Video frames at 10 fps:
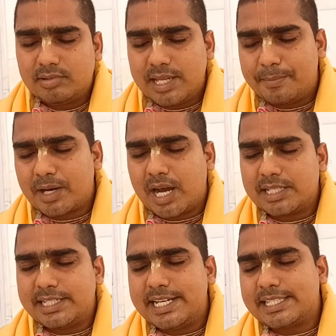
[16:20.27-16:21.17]

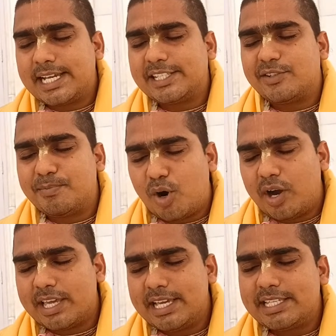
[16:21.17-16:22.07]
Yamaraj in disguise of a
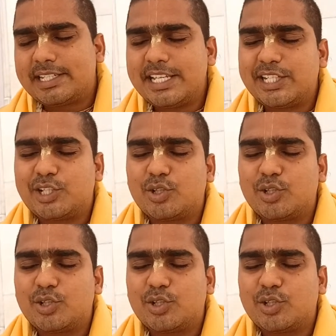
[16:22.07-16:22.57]
boy is teaching